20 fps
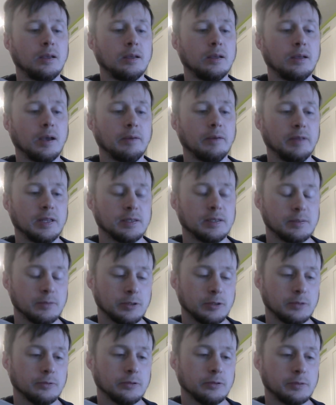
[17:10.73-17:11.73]
I mean, that's
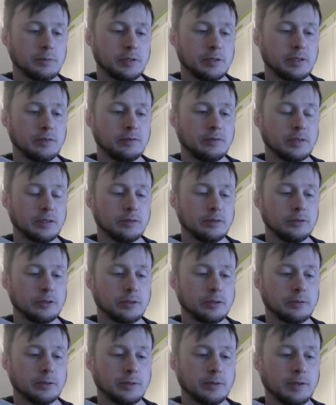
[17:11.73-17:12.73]
much more specific than just
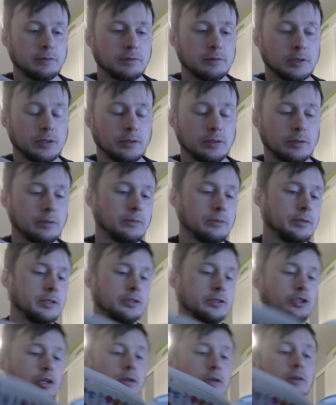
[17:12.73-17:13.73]
going to Africa, though with the
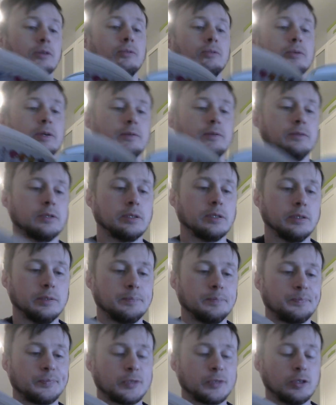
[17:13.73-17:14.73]
jungle we obviously
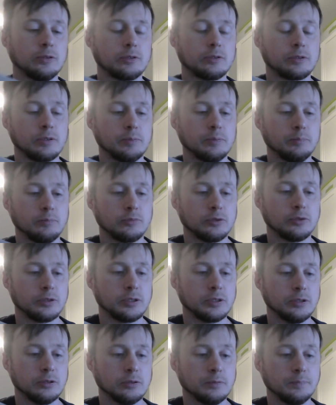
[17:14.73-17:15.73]
got some
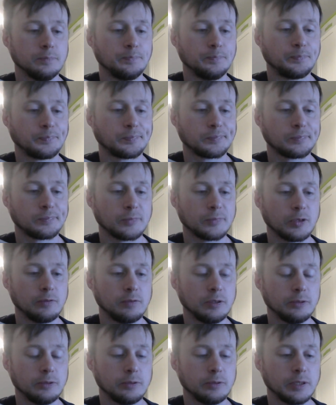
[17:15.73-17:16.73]
precision of
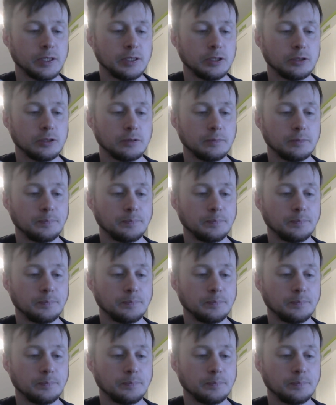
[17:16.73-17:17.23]
location.